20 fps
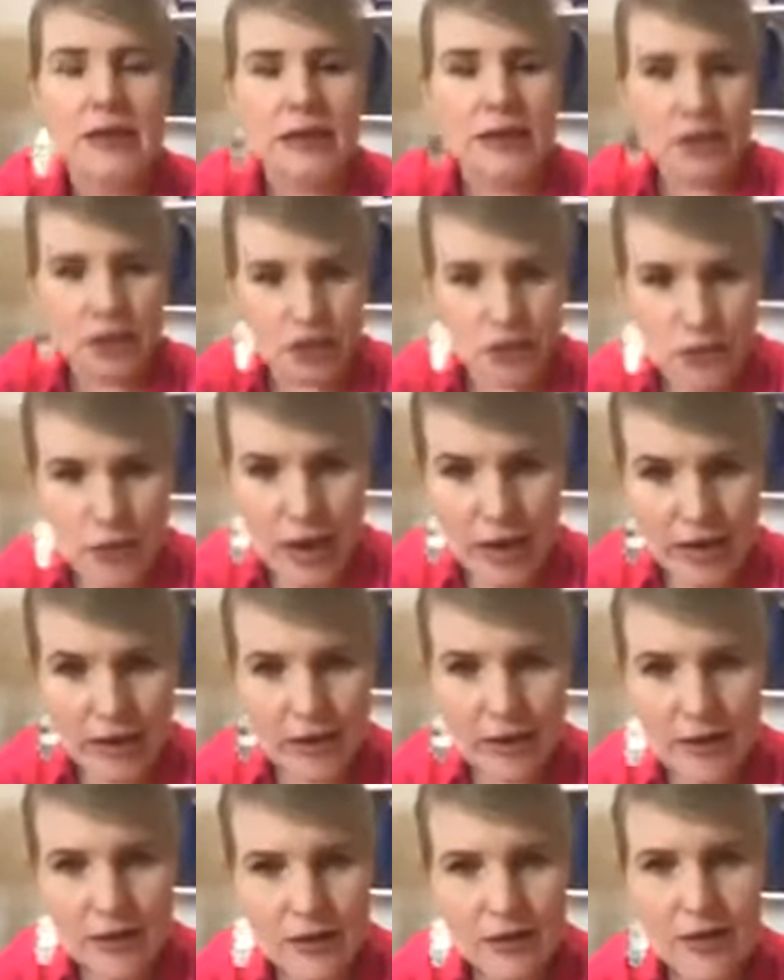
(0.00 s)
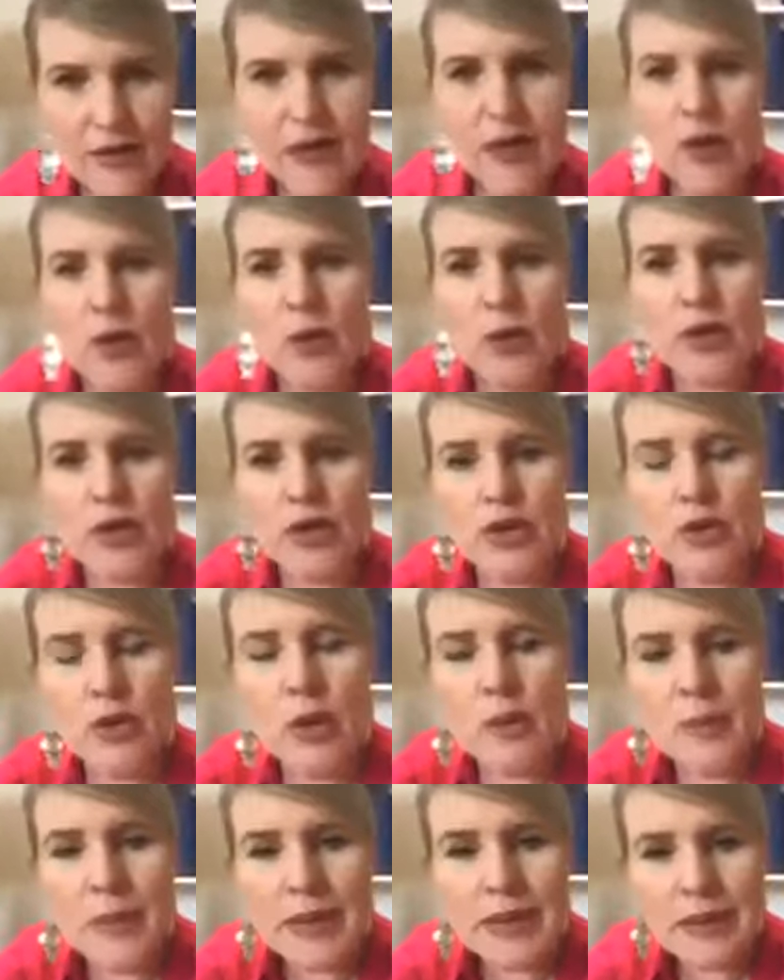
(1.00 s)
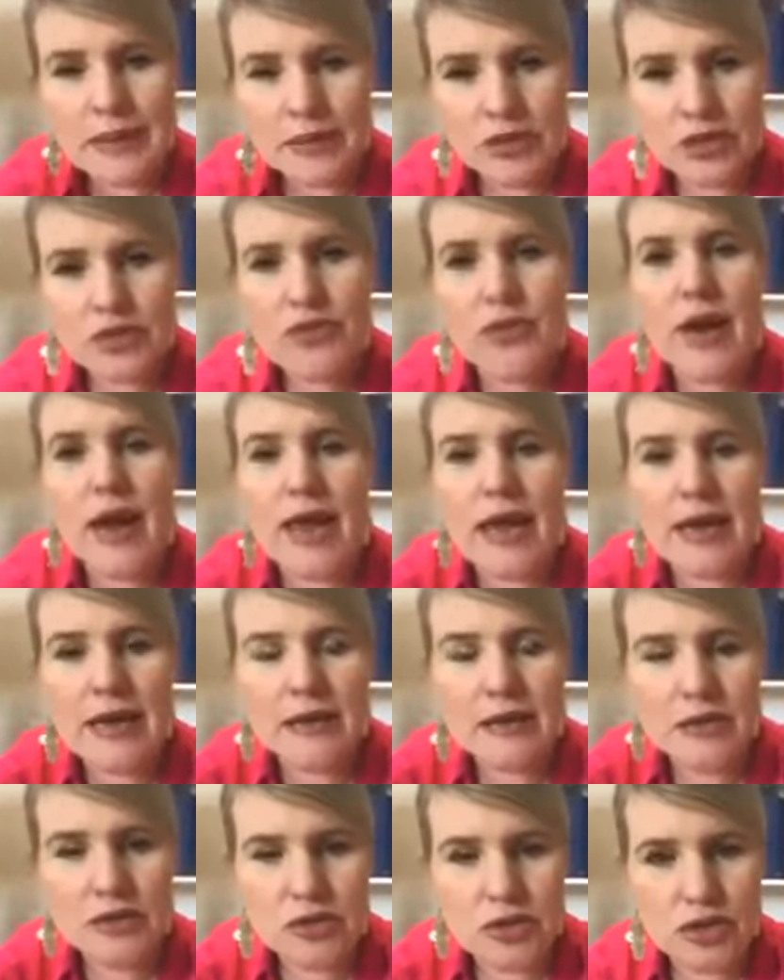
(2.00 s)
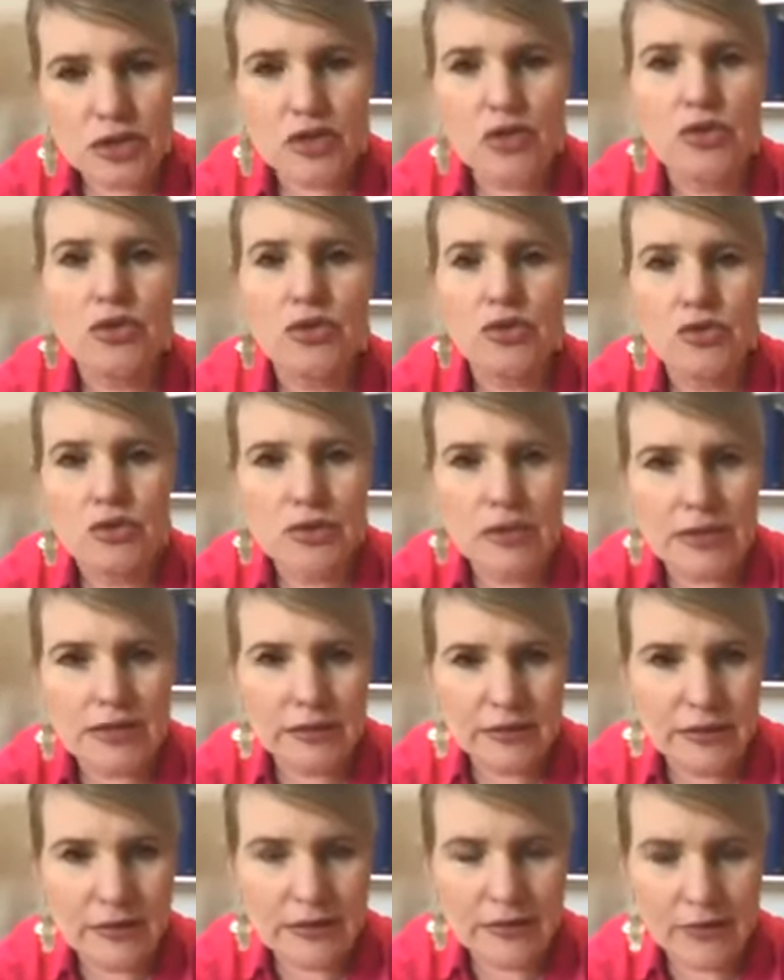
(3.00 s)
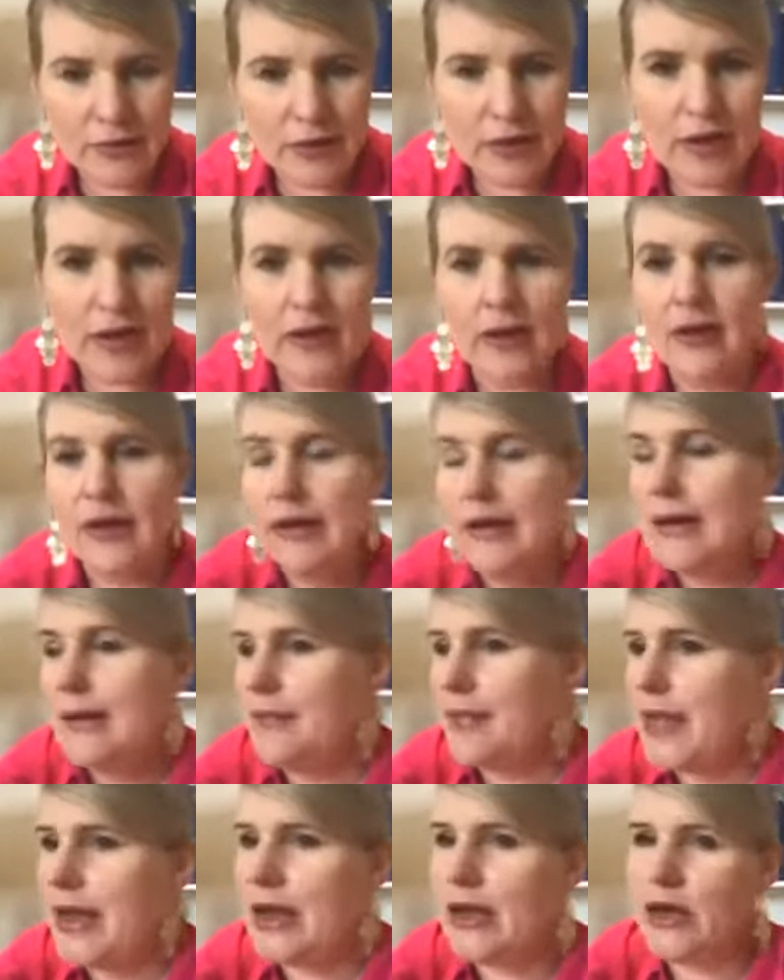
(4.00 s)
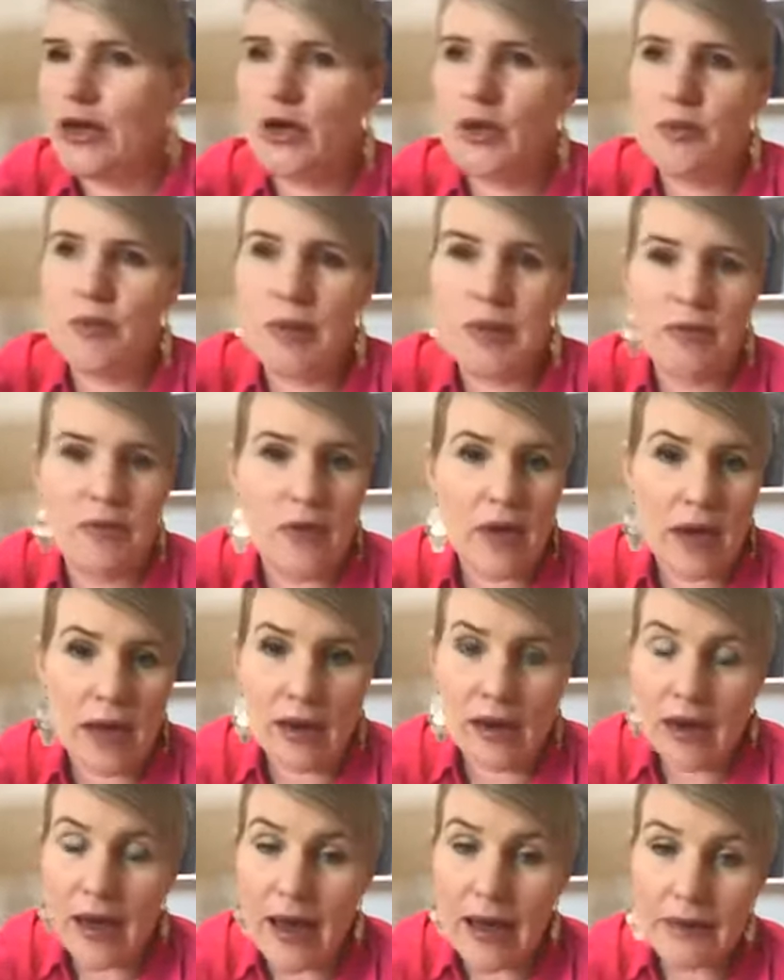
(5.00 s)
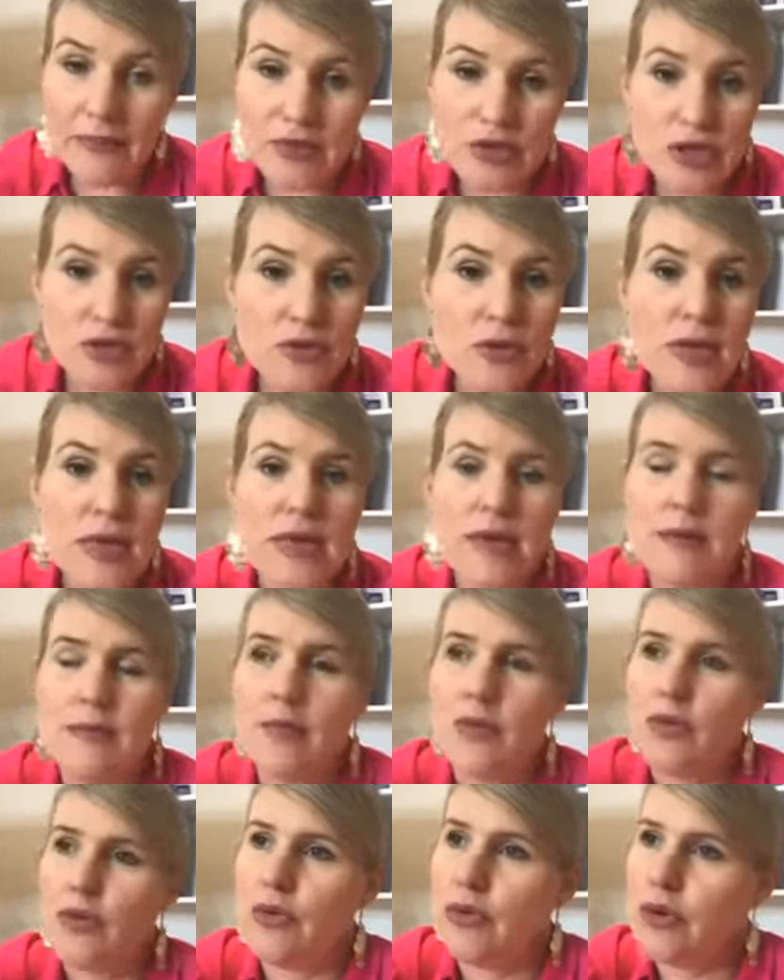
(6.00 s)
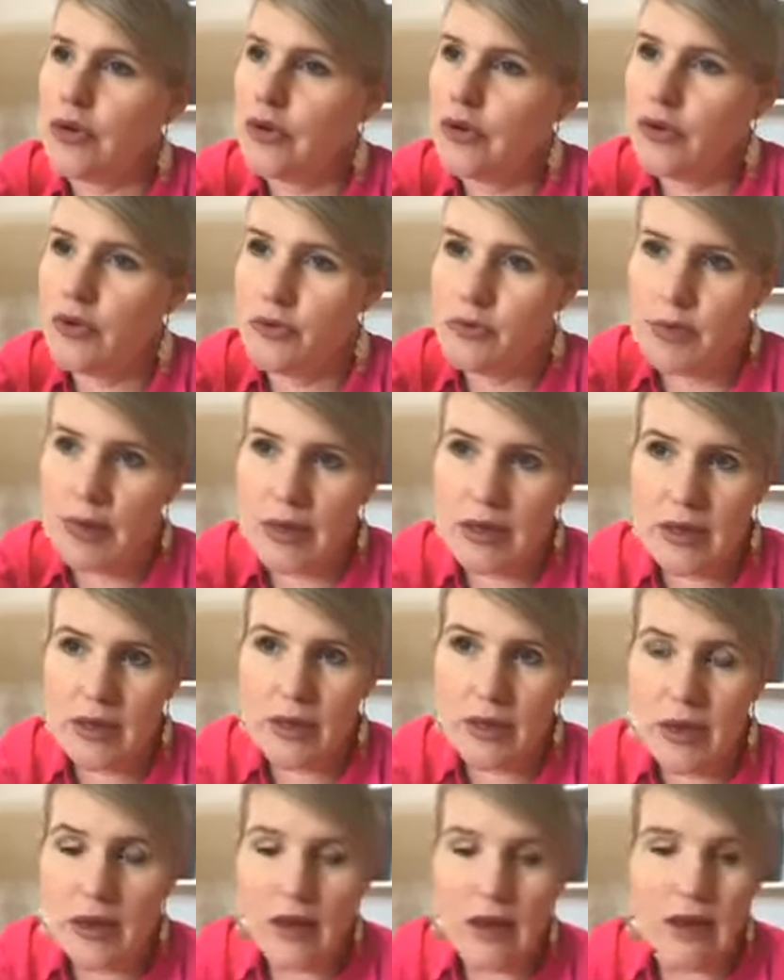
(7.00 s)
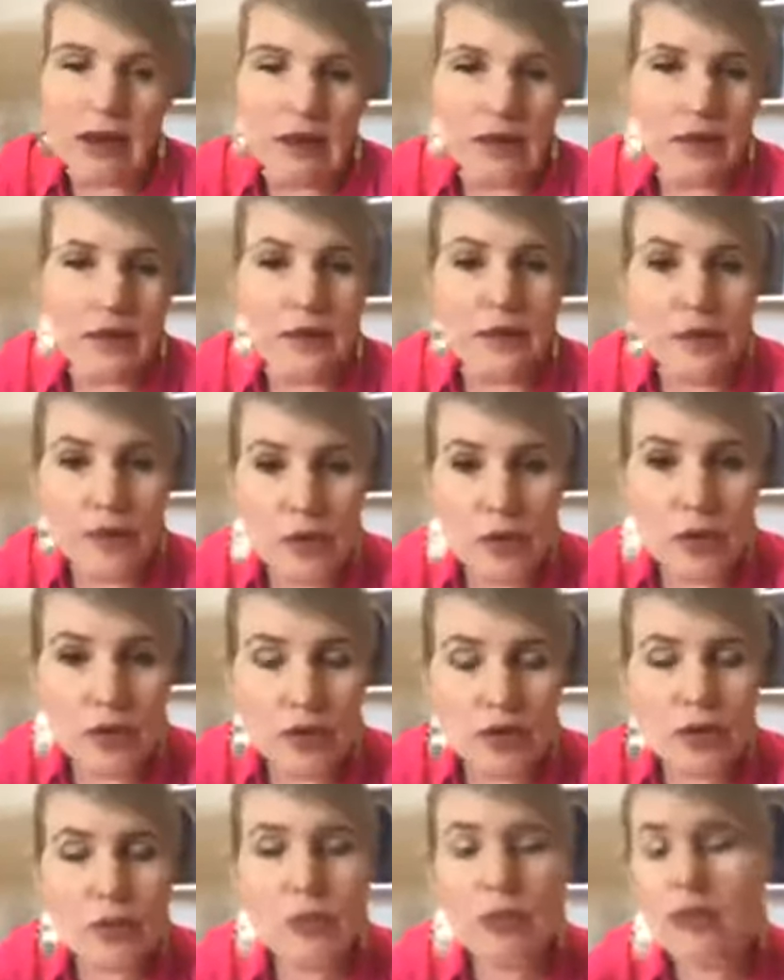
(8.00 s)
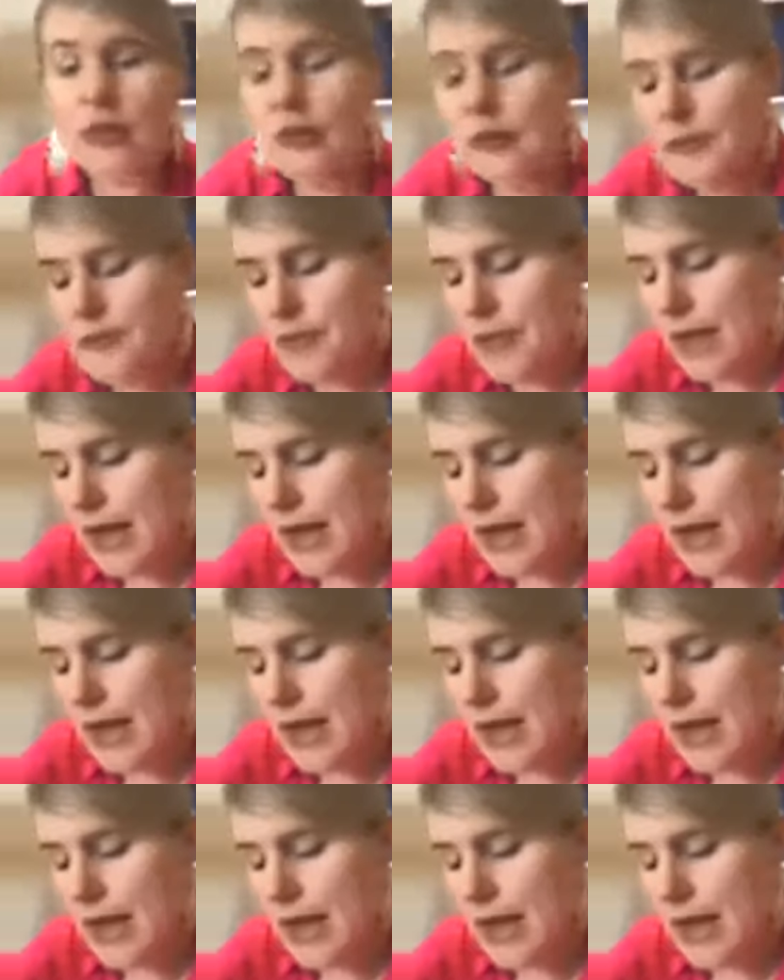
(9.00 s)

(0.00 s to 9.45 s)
training where you are being trained to deliver, and it could be via live stream or it could be virtual.